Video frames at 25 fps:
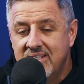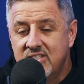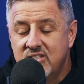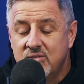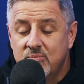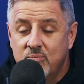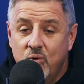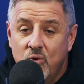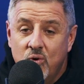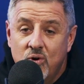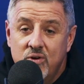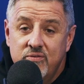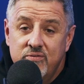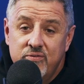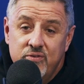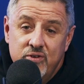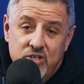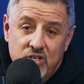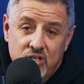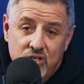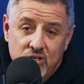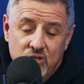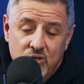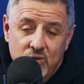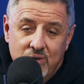It's important for
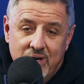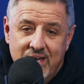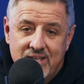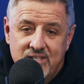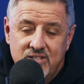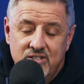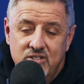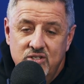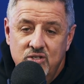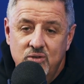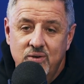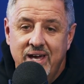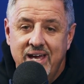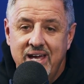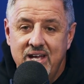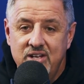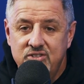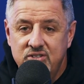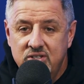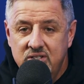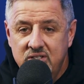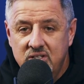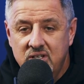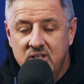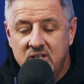you as a new
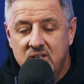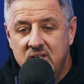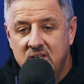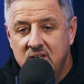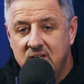agent,